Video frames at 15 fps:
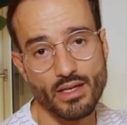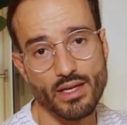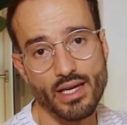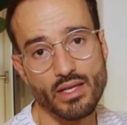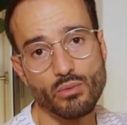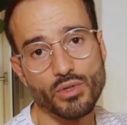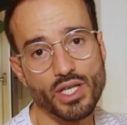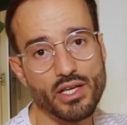
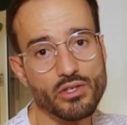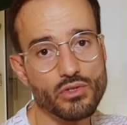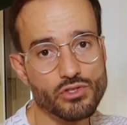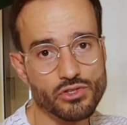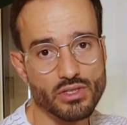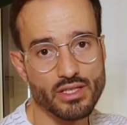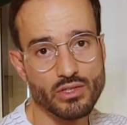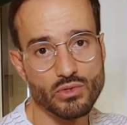and what I
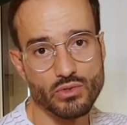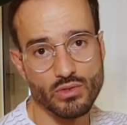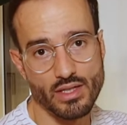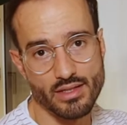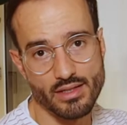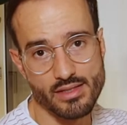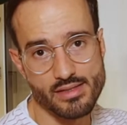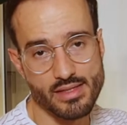usually do
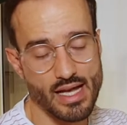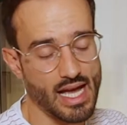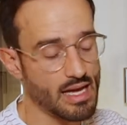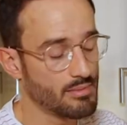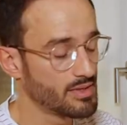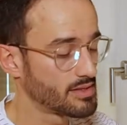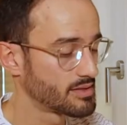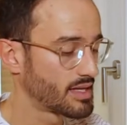at this
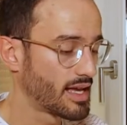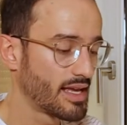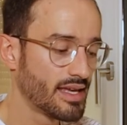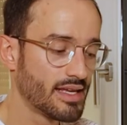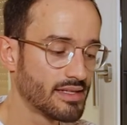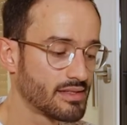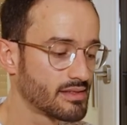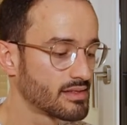time is I
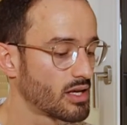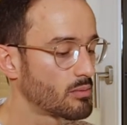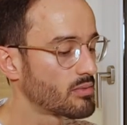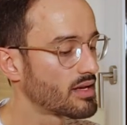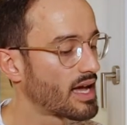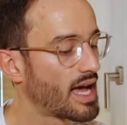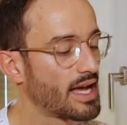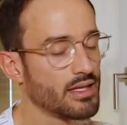eat
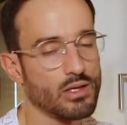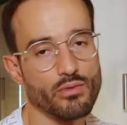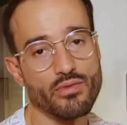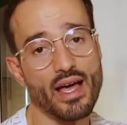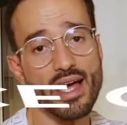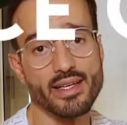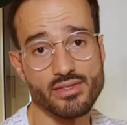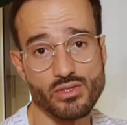some kind of
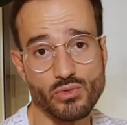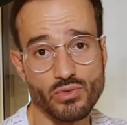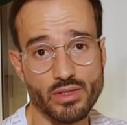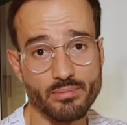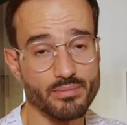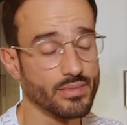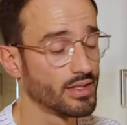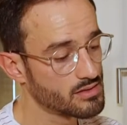ice cream.
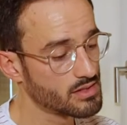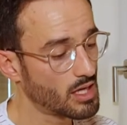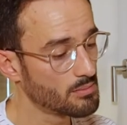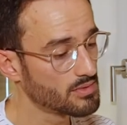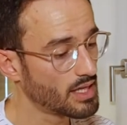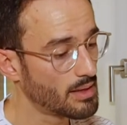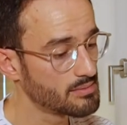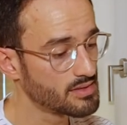
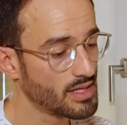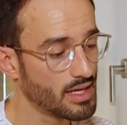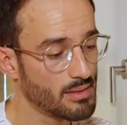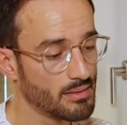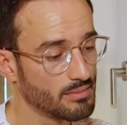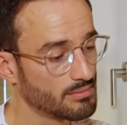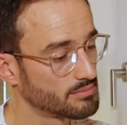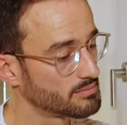Sometimes
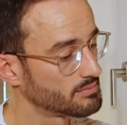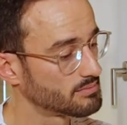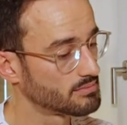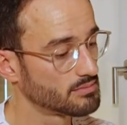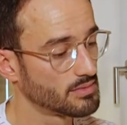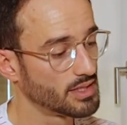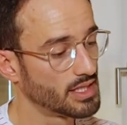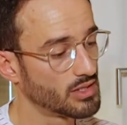I
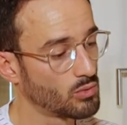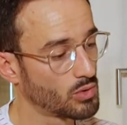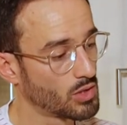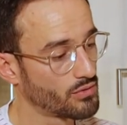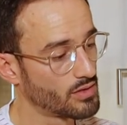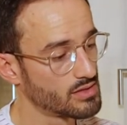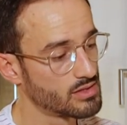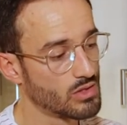eat one
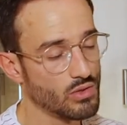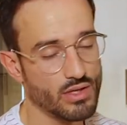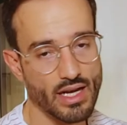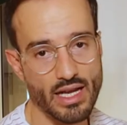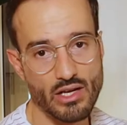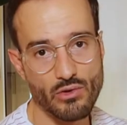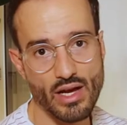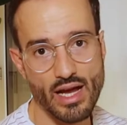of these low
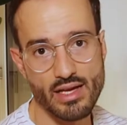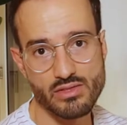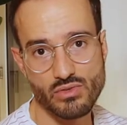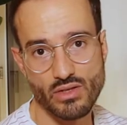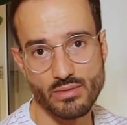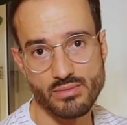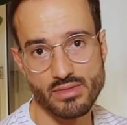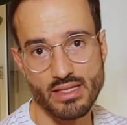calorie ice
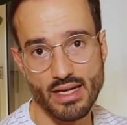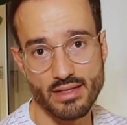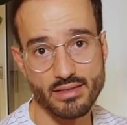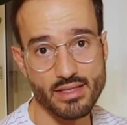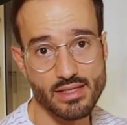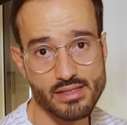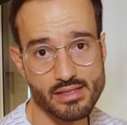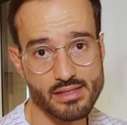creams like
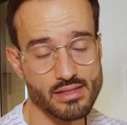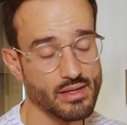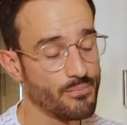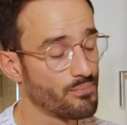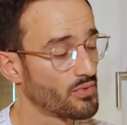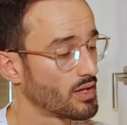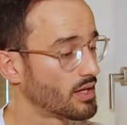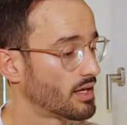this,
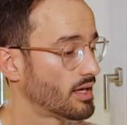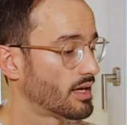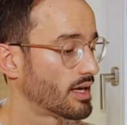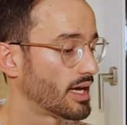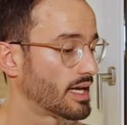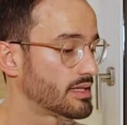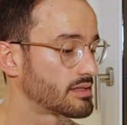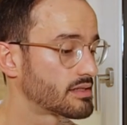
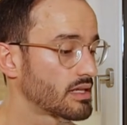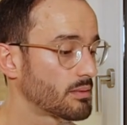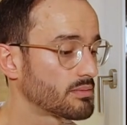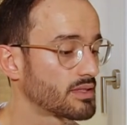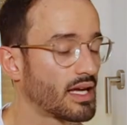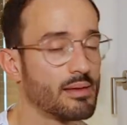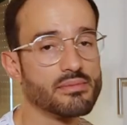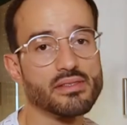and
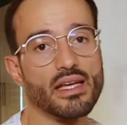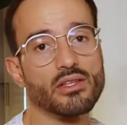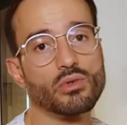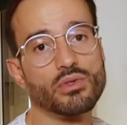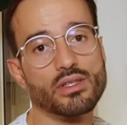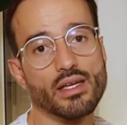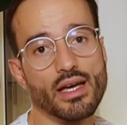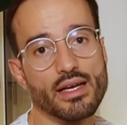sometimes I
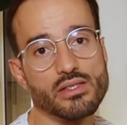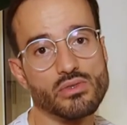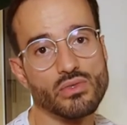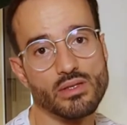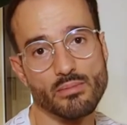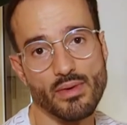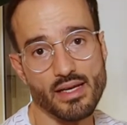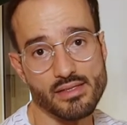do the ice
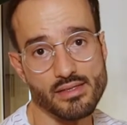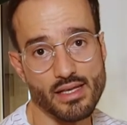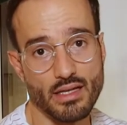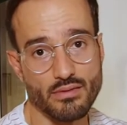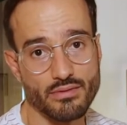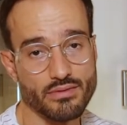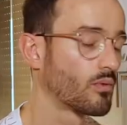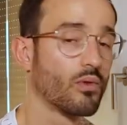cream
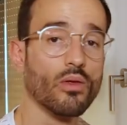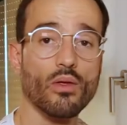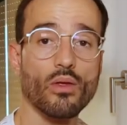myself.